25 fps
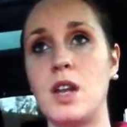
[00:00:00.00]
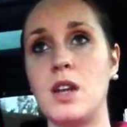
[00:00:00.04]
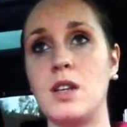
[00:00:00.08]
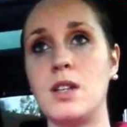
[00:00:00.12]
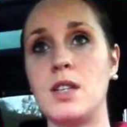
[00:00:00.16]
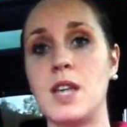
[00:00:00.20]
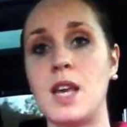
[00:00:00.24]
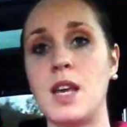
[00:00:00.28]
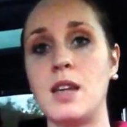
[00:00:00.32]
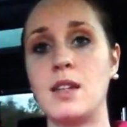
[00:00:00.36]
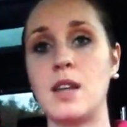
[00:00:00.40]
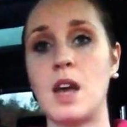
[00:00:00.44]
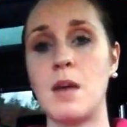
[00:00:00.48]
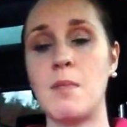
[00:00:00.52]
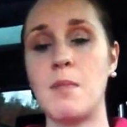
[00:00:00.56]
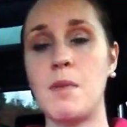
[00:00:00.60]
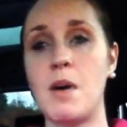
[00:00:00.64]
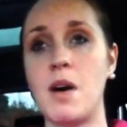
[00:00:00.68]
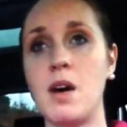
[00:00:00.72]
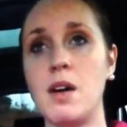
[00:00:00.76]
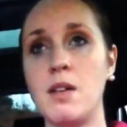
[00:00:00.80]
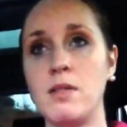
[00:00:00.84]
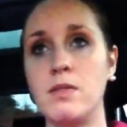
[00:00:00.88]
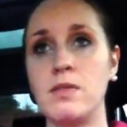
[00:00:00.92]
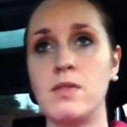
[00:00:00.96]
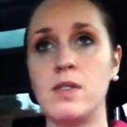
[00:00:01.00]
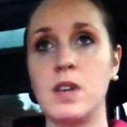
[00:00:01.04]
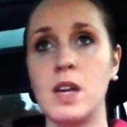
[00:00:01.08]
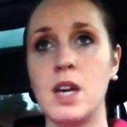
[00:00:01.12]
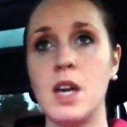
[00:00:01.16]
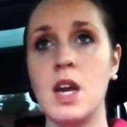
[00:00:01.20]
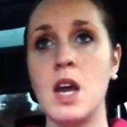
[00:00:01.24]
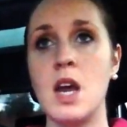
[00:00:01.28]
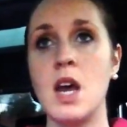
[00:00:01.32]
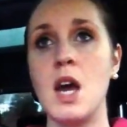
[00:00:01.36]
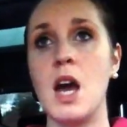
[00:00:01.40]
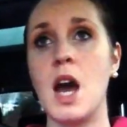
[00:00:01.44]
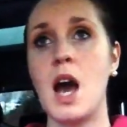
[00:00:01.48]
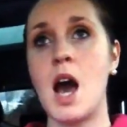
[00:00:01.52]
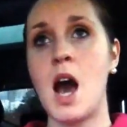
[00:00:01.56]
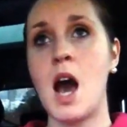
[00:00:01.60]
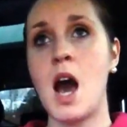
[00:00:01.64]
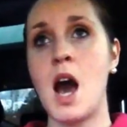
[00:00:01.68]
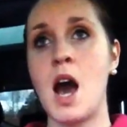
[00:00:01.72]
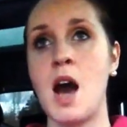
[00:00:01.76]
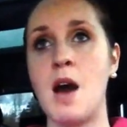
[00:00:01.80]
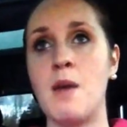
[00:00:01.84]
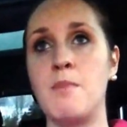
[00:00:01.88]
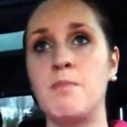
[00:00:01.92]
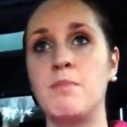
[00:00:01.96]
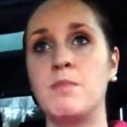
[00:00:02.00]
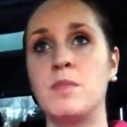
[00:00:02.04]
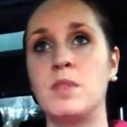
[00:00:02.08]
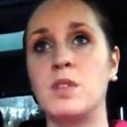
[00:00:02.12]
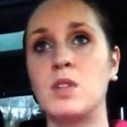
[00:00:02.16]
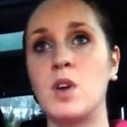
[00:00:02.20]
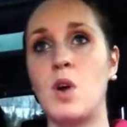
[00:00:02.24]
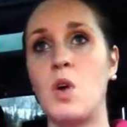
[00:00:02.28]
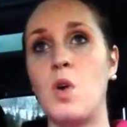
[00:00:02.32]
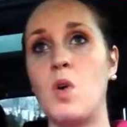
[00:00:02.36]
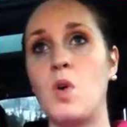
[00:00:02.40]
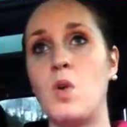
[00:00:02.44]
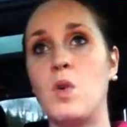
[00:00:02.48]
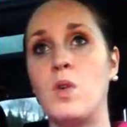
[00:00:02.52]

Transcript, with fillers: and take time off. Um, so